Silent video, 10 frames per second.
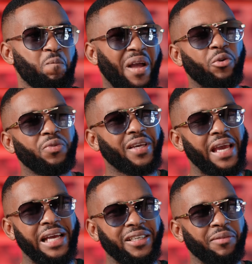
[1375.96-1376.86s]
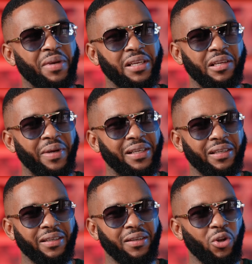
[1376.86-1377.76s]
I know the Catch had many,
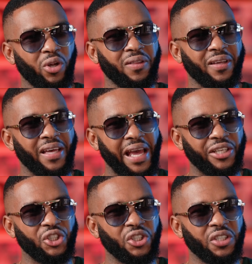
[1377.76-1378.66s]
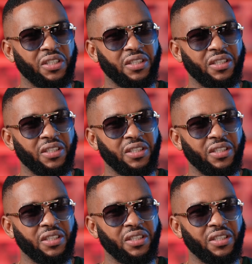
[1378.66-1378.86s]
man. A lot of the Catch,